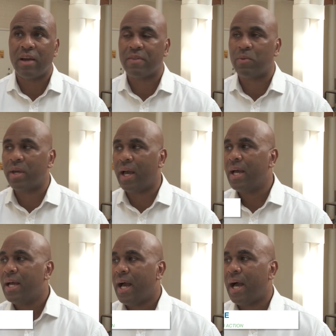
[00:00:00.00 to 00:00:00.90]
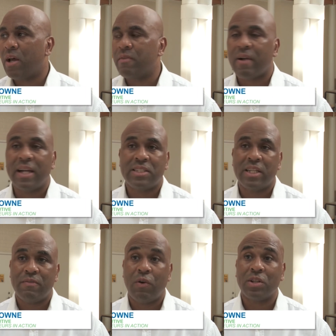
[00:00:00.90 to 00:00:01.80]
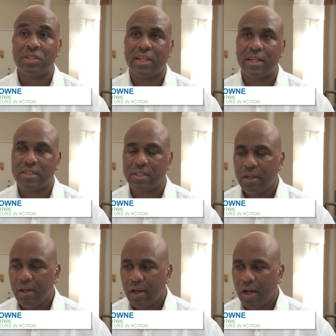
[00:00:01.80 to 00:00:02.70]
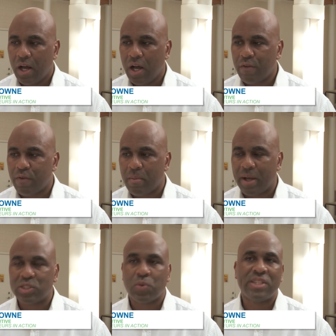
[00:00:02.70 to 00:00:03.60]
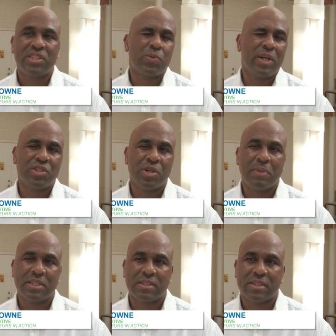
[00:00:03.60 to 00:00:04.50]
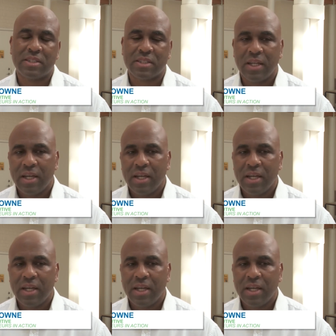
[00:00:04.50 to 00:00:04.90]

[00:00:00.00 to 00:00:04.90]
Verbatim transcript: I think we had over 80 volunteers uh, from about 20 22 businesses.